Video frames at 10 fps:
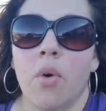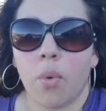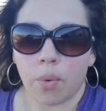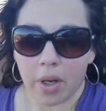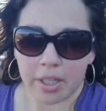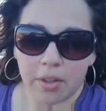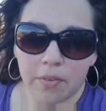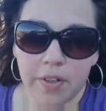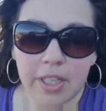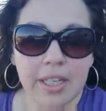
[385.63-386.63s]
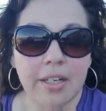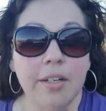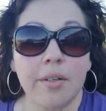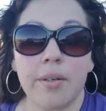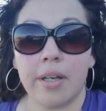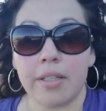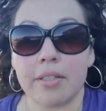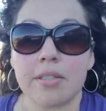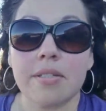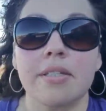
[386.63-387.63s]
We're walking over here, and
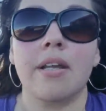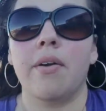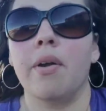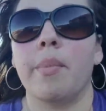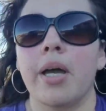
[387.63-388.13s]
this is an area my